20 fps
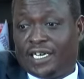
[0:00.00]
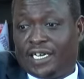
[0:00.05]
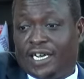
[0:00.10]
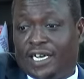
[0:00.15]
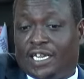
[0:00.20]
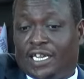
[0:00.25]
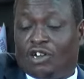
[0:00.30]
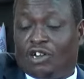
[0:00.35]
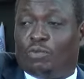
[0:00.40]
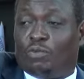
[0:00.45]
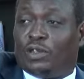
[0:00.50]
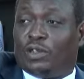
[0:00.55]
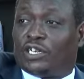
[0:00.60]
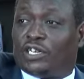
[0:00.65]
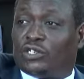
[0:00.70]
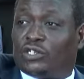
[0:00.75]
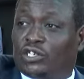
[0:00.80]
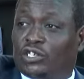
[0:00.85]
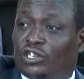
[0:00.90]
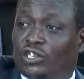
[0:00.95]
There will be the
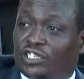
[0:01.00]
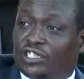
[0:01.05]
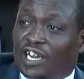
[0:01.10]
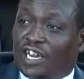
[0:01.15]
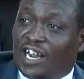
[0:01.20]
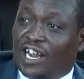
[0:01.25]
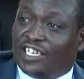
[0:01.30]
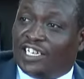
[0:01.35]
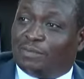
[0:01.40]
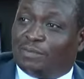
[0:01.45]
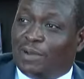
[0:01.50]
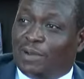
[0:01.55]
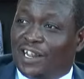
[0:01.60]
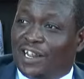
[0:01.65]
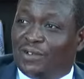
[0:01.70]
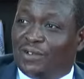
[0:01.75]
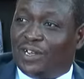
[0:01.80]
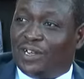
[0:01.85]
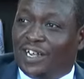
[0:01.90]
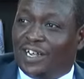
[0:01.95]
social science
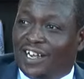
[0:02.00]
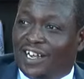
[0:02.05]
pathway,